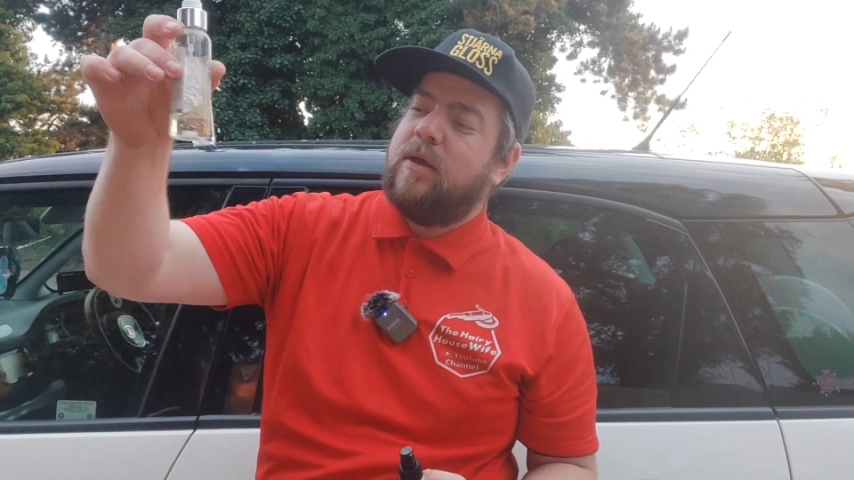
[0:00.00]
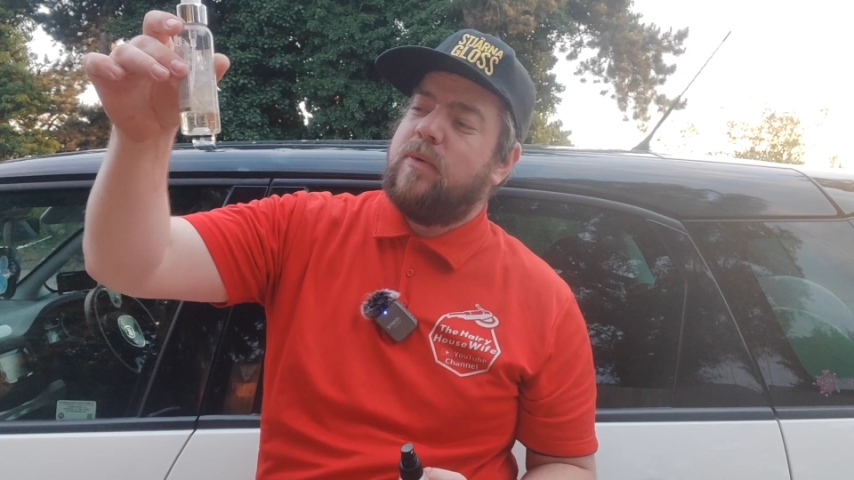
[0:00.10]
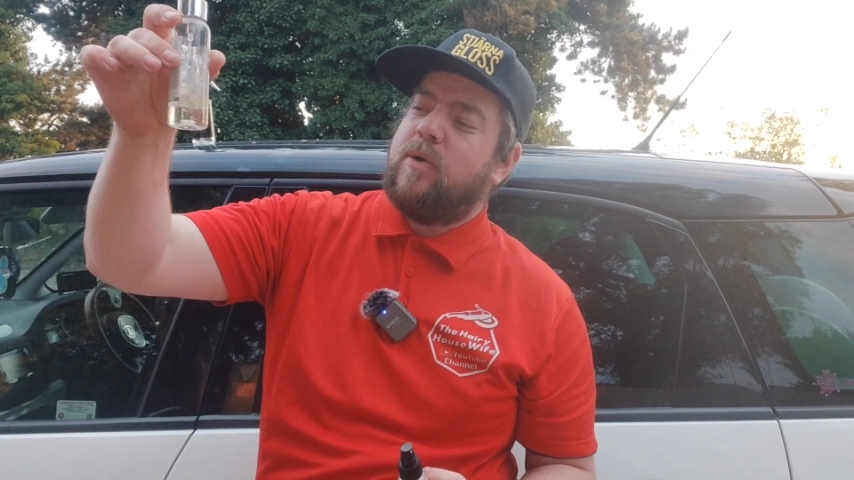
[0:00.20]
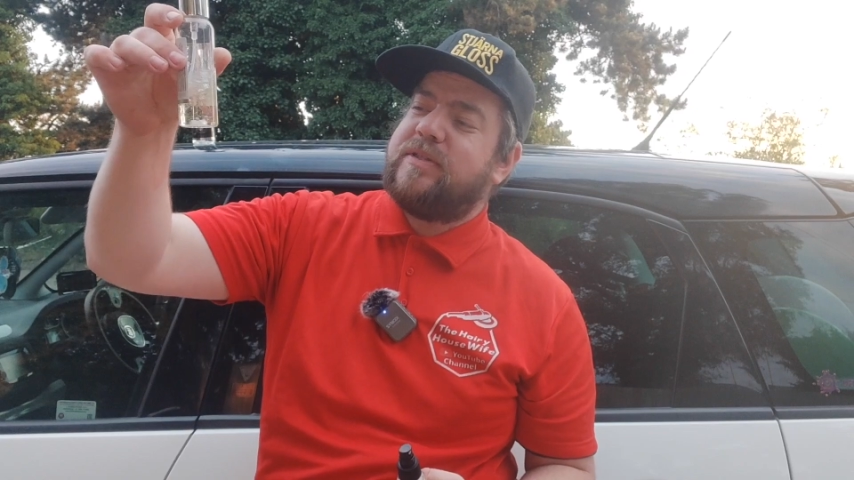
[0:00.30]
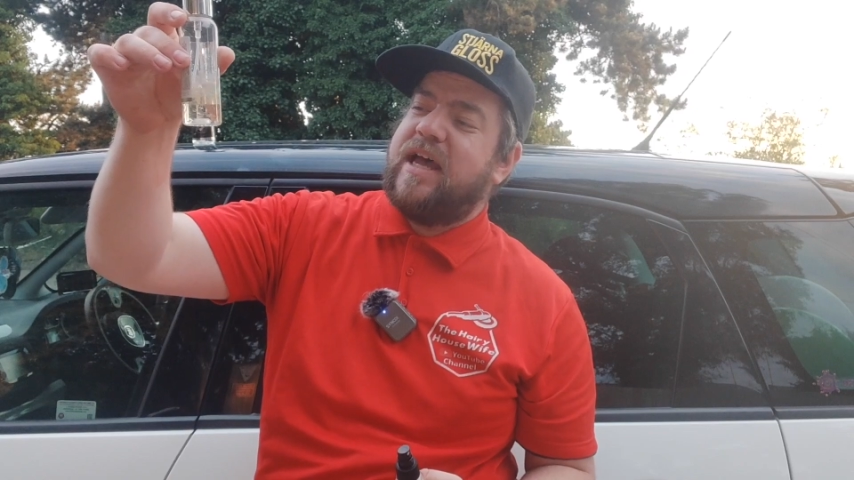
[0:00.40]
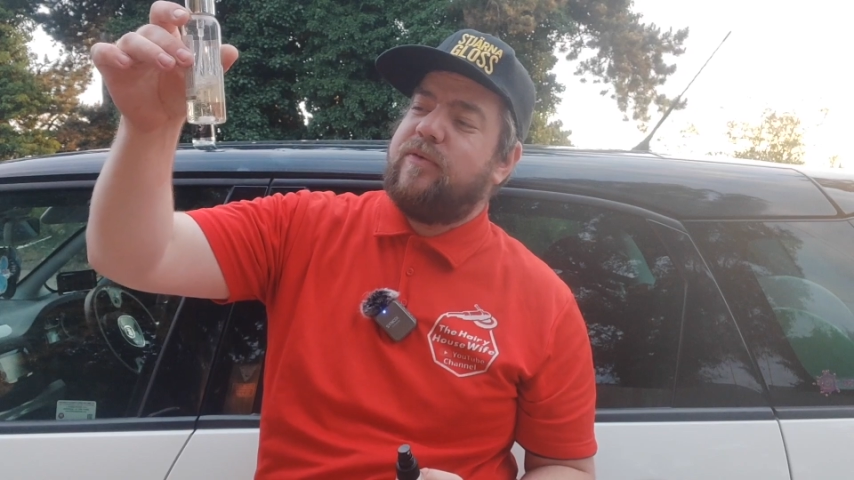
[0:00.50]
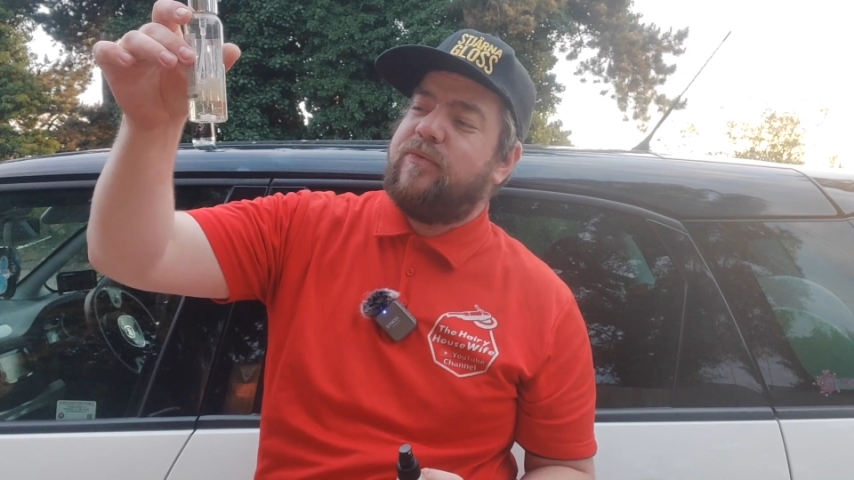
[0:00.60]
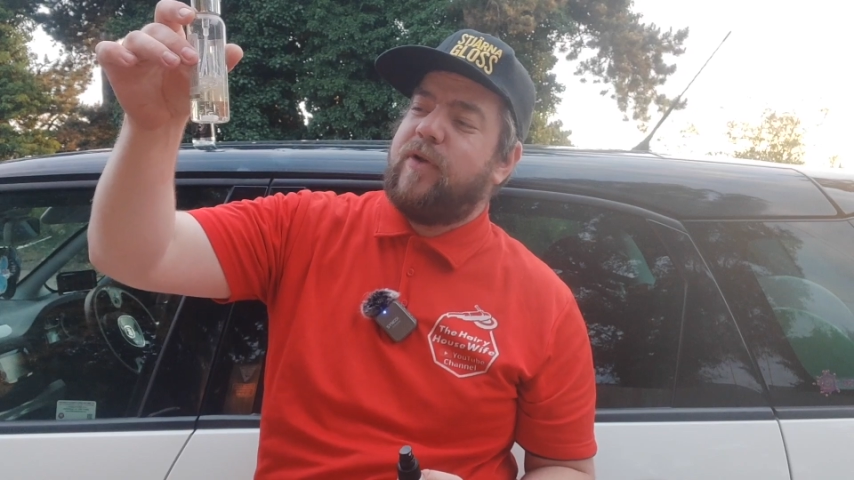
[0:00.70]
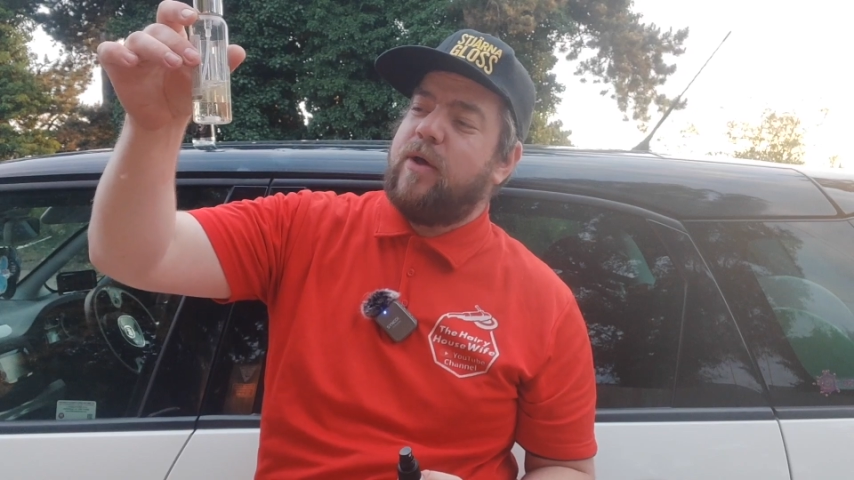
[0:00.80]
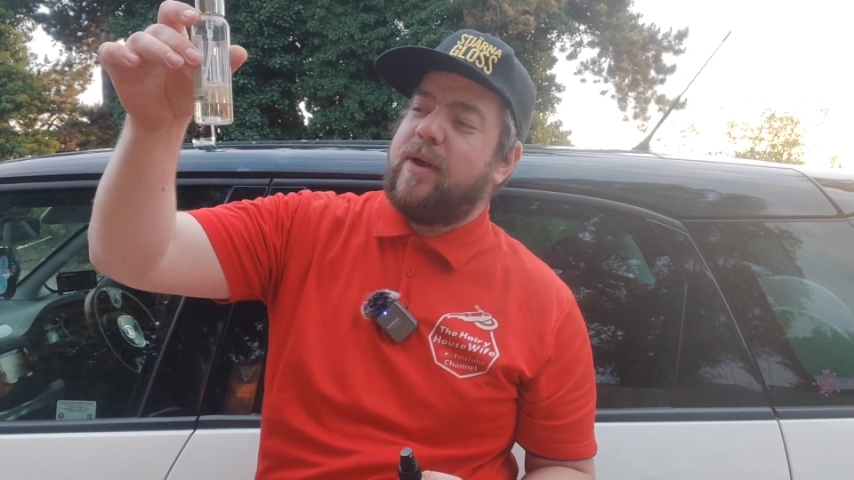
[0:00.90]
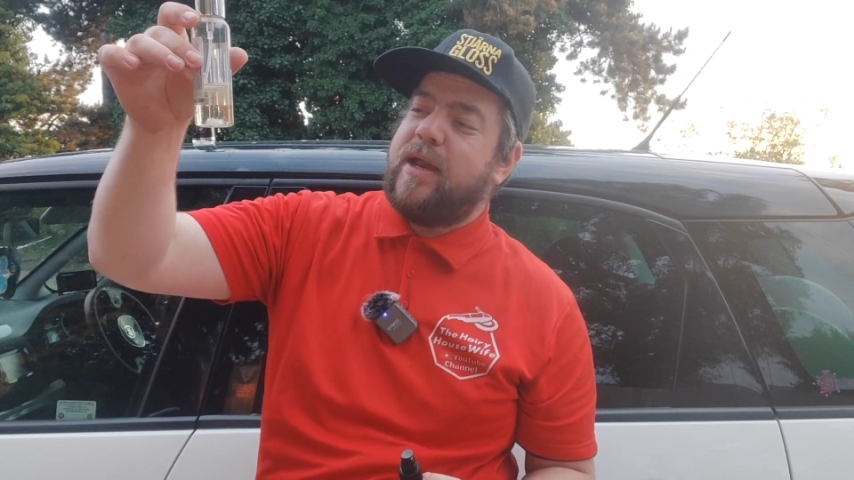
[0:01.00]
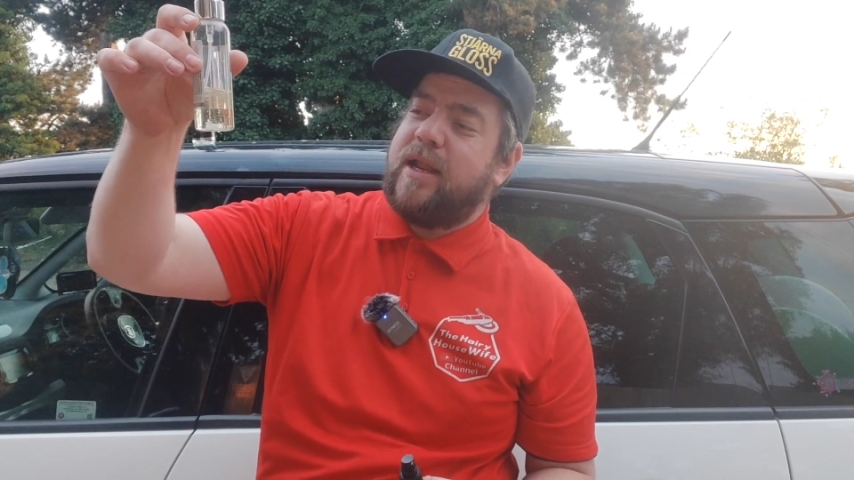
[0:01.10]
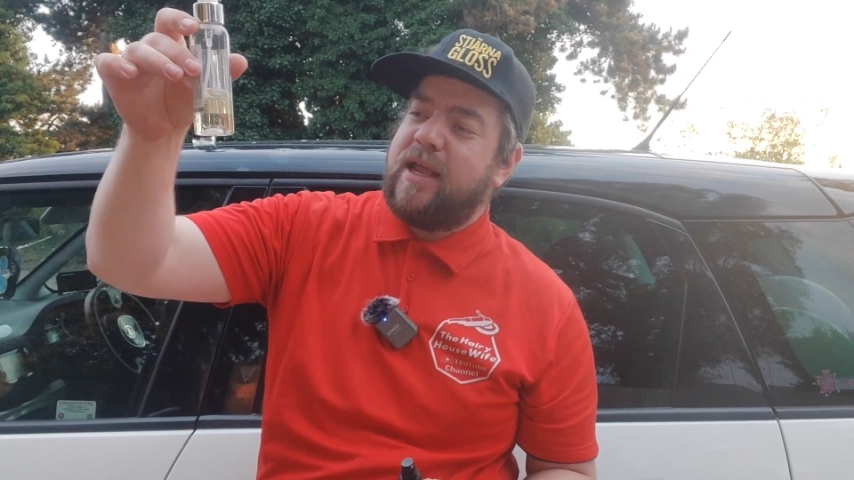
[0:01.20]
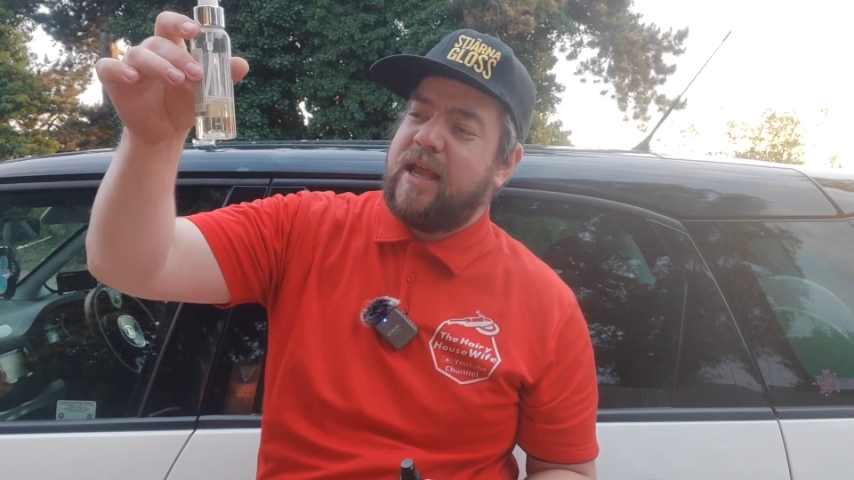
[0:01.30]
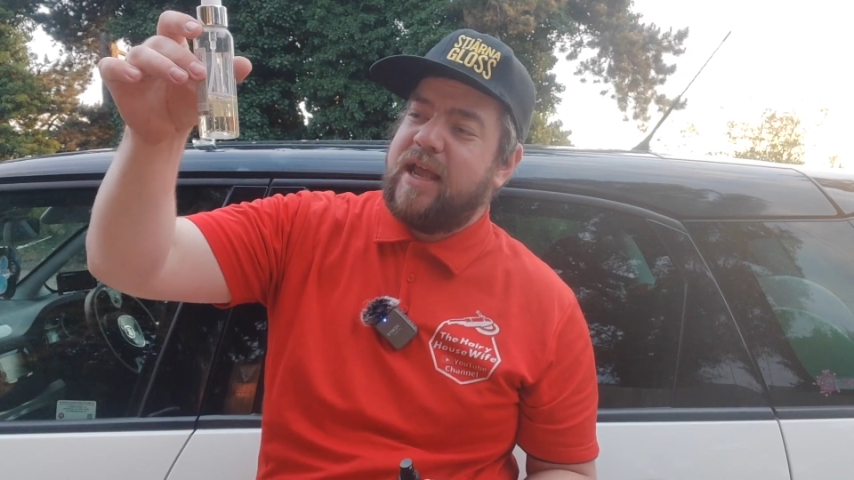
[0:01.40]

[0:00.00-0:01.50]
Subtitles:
what's that floating